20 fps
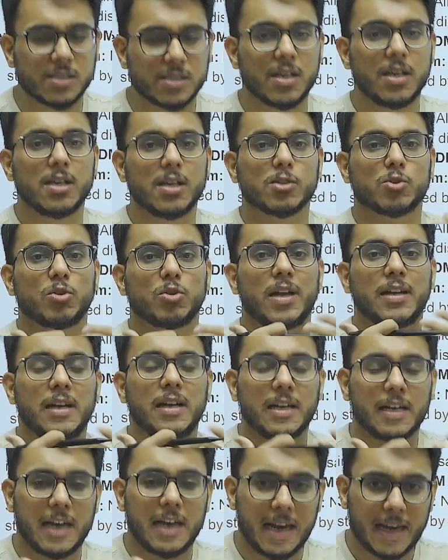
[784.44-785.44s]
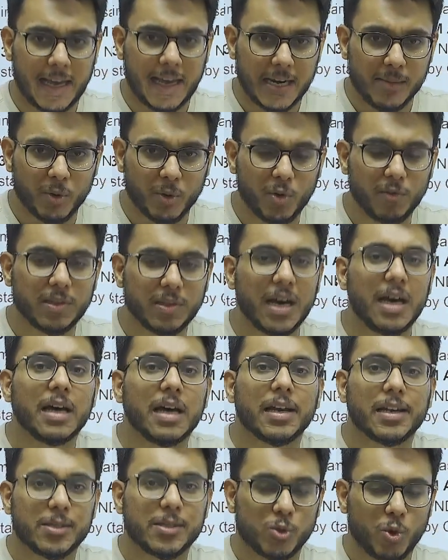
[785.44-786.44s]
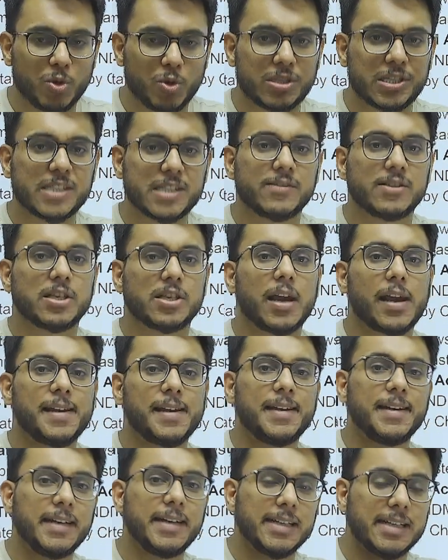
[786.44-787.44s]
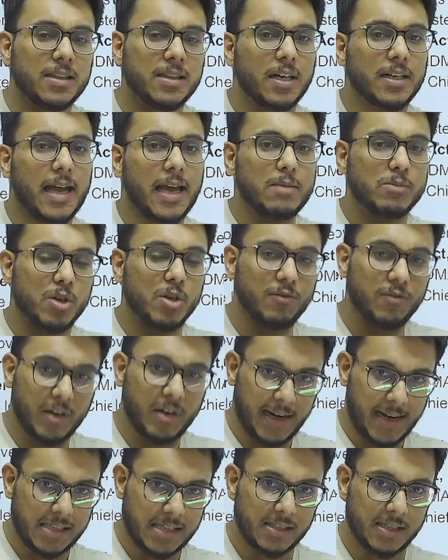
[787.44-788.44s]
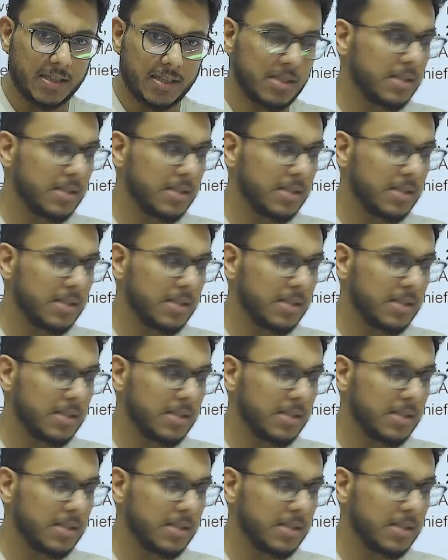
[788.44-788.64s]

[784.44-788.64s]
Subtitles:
so that it can approve the resources which are needed in the times of crisis.